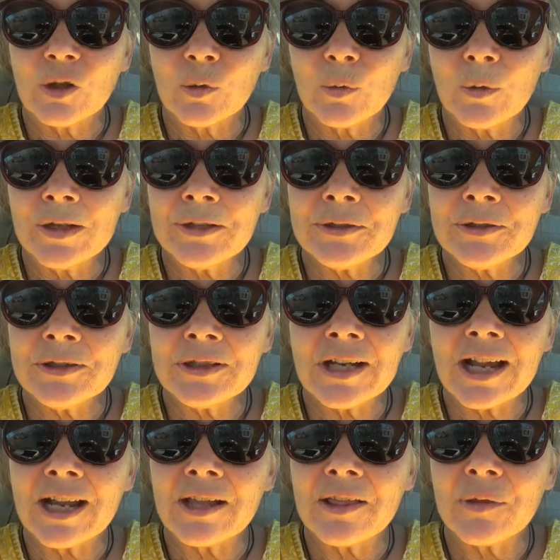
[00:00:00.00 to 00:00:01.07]
When
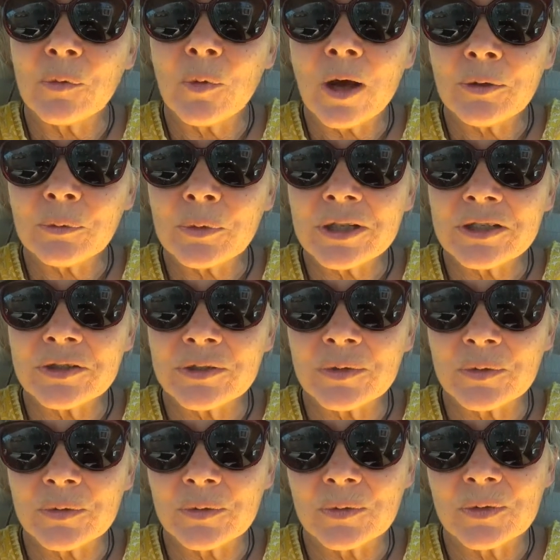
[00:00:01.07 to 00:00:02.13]
what we
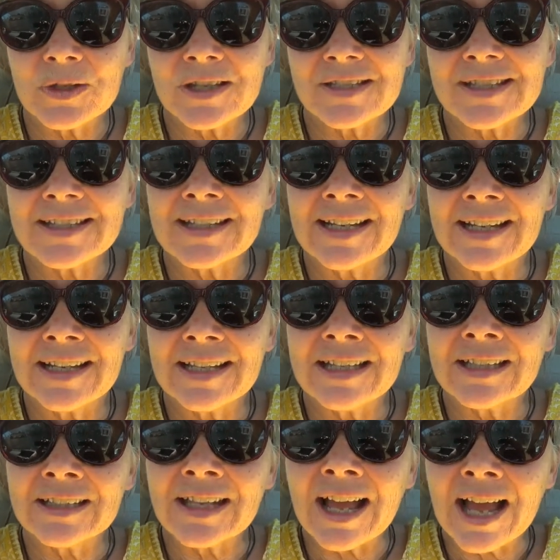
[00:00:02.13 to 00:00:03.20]
do is in, in
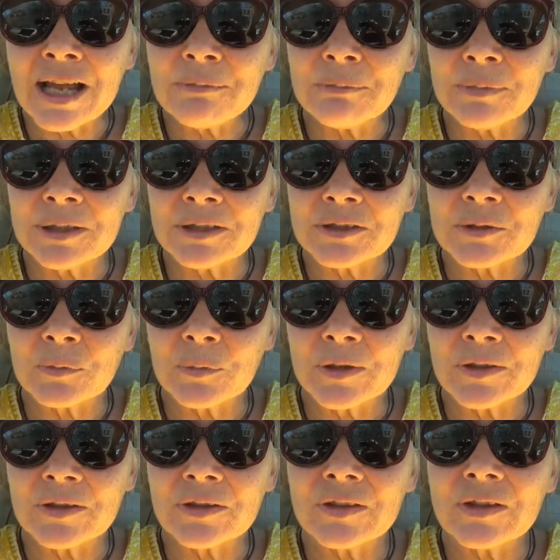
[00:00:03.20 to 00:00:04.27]
alignment
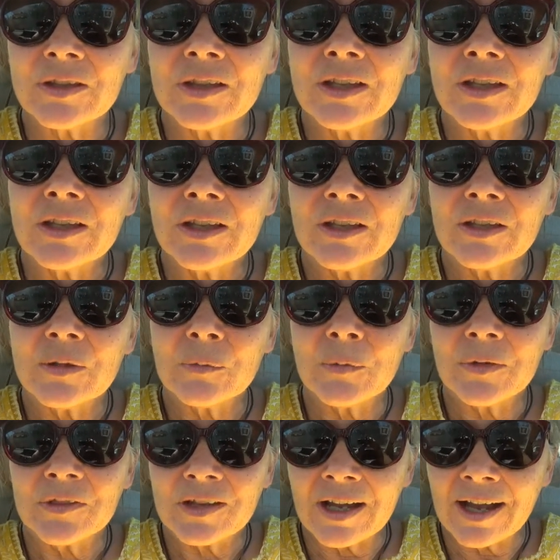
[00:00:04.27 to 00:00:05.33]
with,
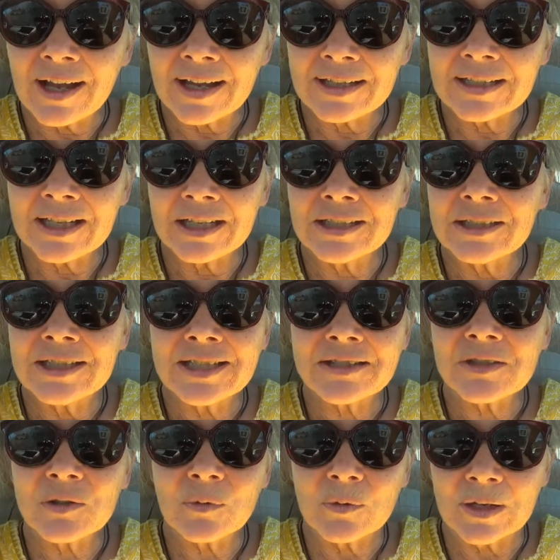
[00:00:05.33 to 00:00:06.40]
with God and
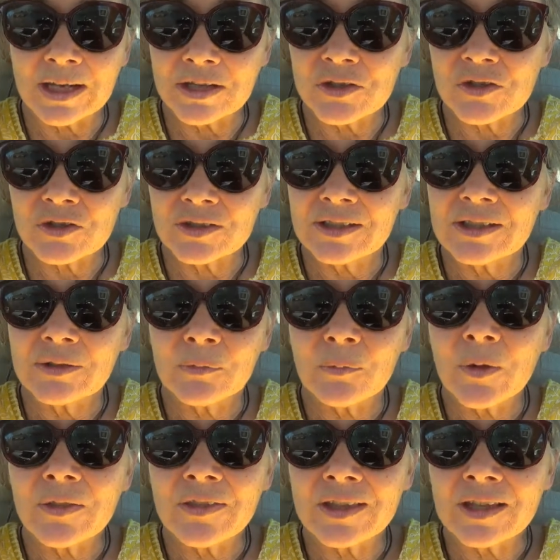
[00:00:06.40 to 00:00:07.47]
His creation,
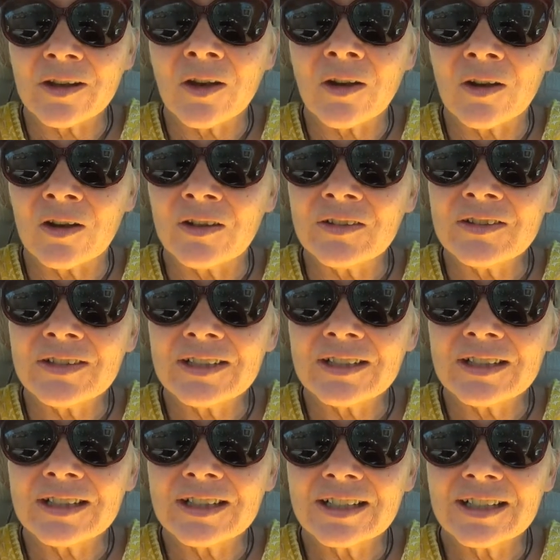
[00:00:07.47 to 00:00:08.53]
with the all
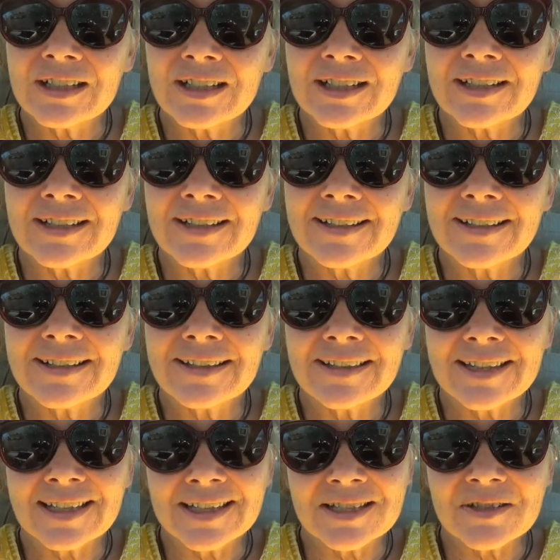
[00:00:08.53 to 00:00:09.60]

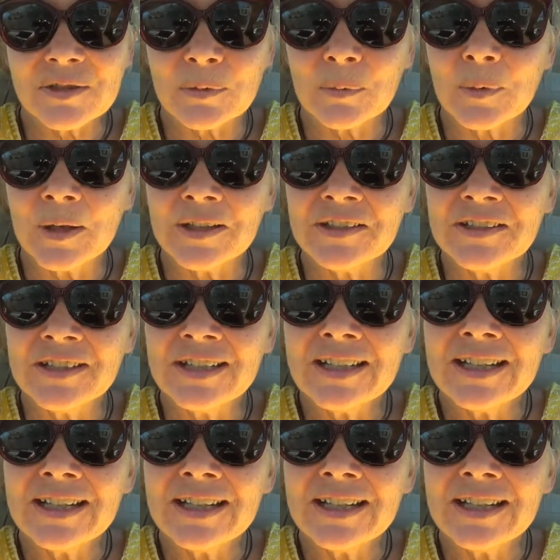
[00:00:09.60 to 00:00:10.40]
that is the one,